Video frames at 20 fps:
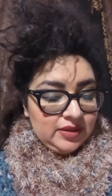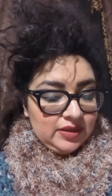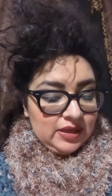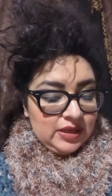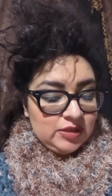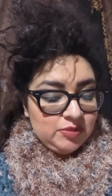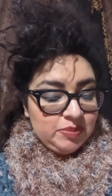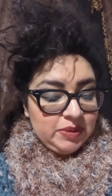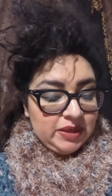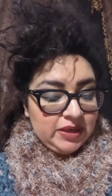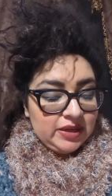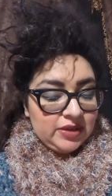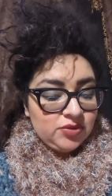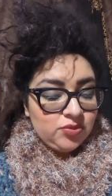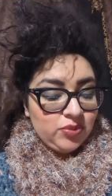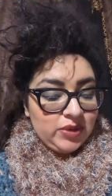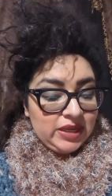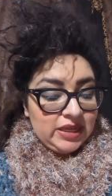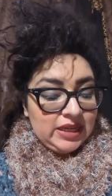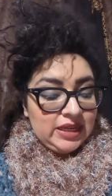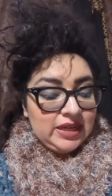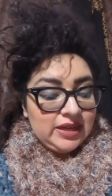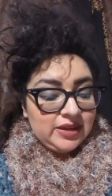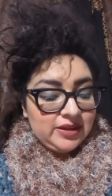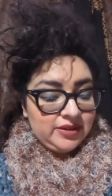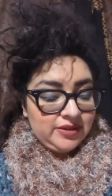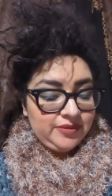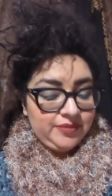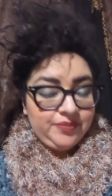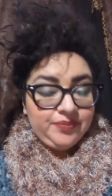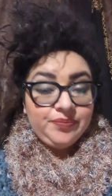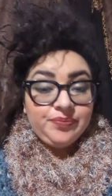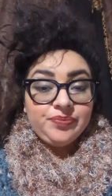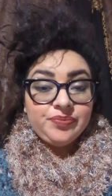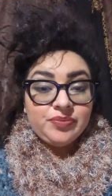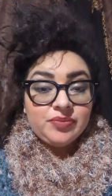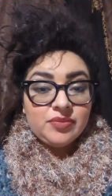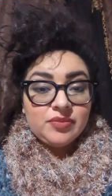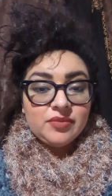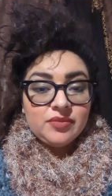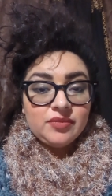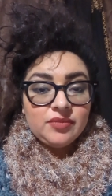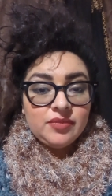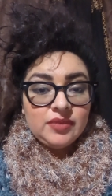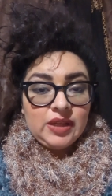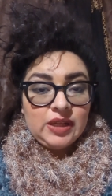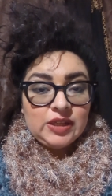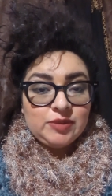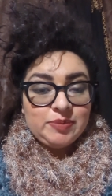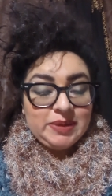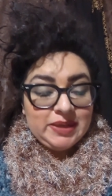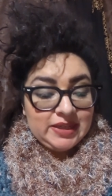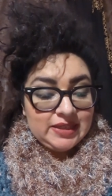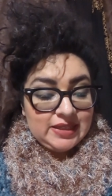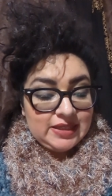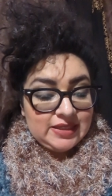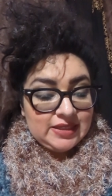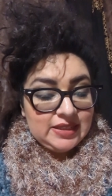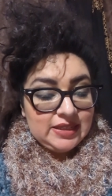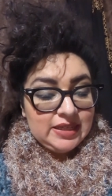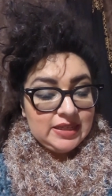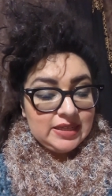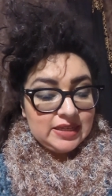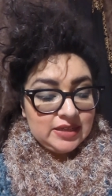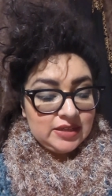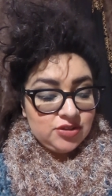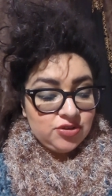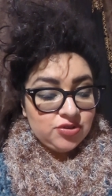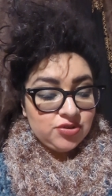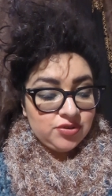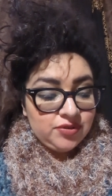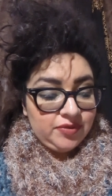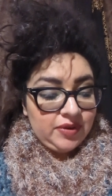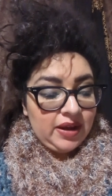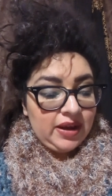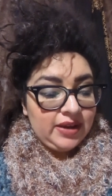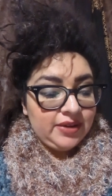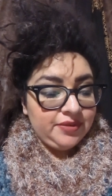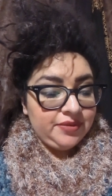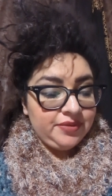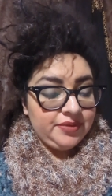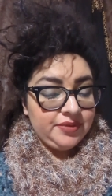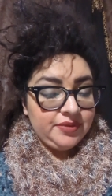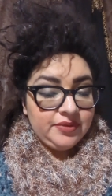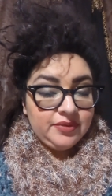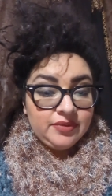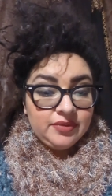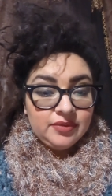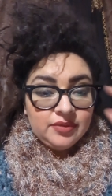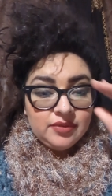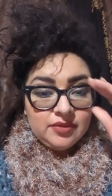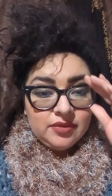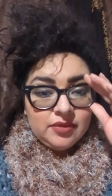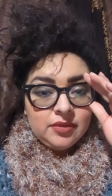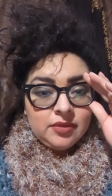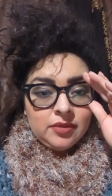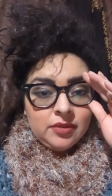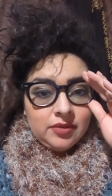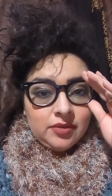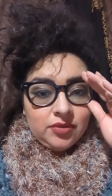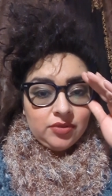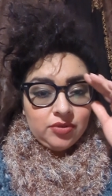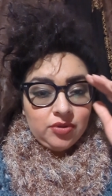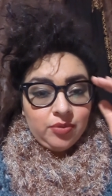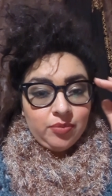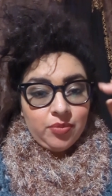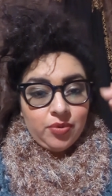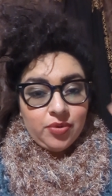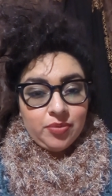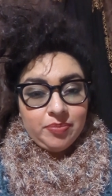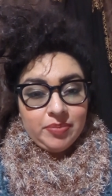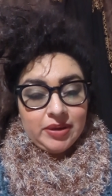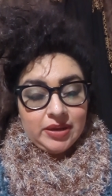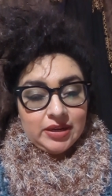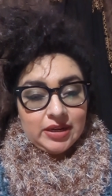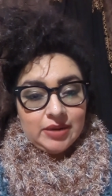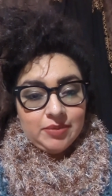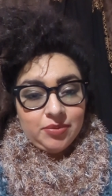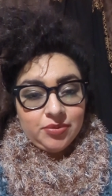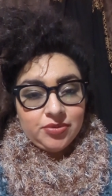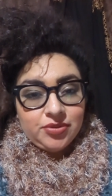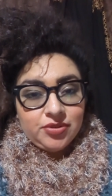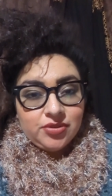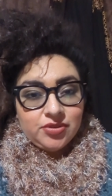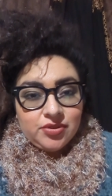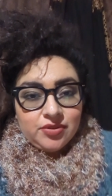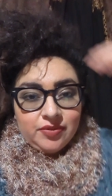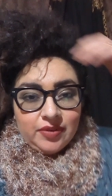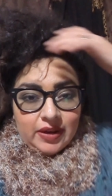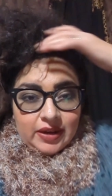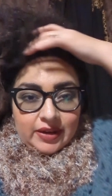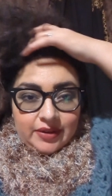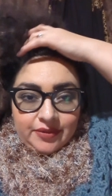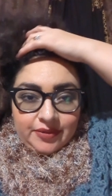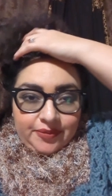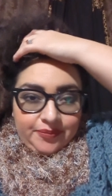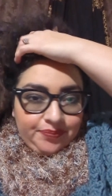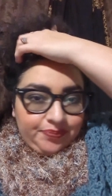It's because we need it. It's because it's needed to survive. No more being able to survive